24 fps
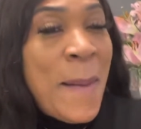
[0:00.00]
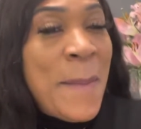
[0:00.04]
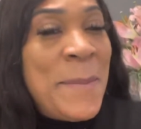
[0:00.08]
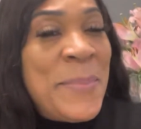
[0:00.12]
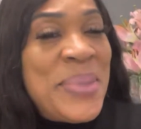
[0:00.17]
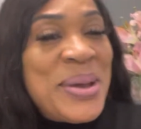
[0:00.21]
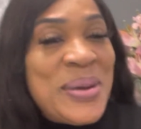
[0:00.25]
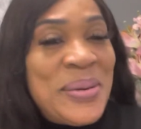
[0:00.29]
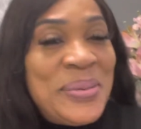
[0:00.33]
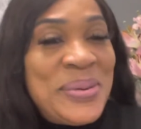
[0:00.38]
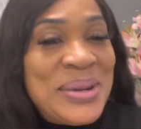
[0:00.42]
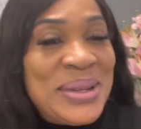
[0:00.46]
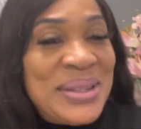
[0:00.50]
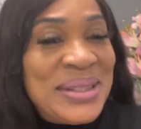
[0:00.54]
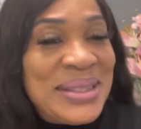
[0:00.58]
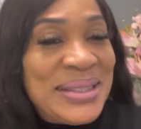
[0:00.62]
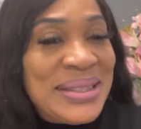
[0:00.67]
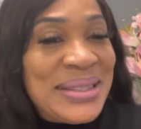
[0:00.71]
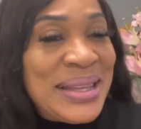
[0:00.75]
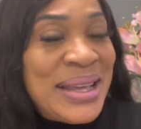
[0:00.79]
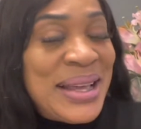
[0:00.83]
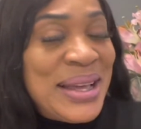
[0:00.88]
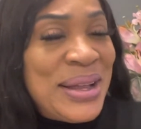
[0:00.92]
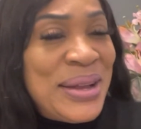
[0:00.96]
Big up on
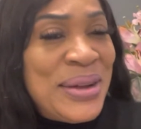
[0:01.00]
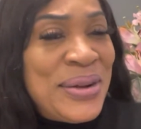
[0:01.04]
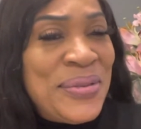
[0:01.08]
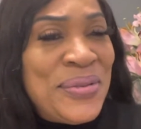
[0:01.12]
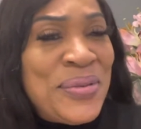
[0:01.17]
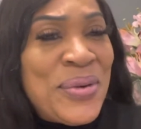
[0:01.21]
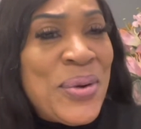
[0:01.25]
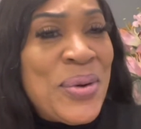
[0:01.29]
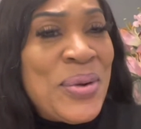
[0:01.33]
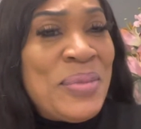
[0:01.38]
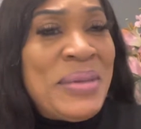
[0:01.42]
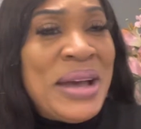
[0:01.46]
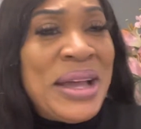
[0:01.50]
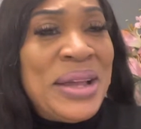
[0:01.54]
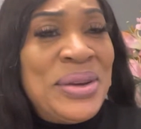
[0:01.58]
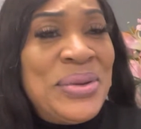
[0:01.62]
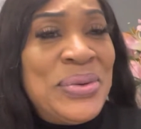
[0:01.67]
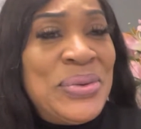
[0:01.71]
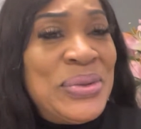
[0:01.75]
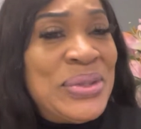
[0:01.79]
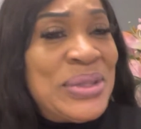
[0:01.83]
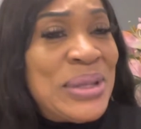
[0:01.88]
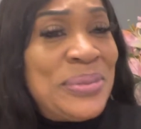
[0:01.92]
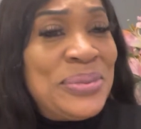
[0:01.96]
yourself, all my
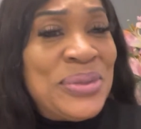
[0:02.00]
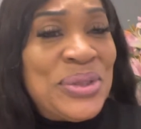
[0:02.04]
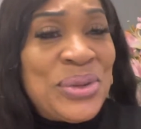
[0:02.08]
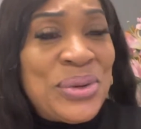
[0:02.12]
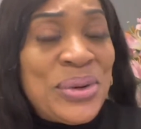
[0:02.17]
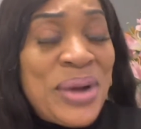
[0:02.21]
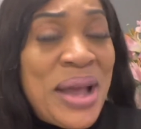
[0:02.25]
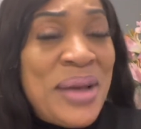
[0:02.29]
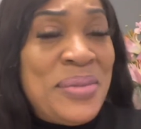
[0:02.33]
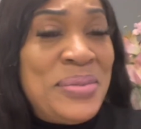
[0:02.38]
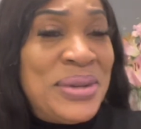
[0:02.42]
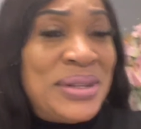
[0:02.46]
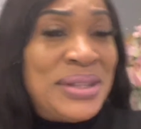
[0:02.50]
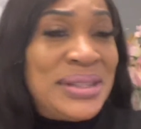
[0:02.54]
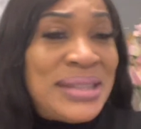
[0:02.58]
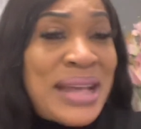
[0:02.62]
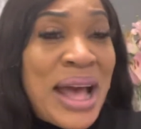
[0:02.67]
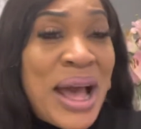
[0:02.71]
new subscribers.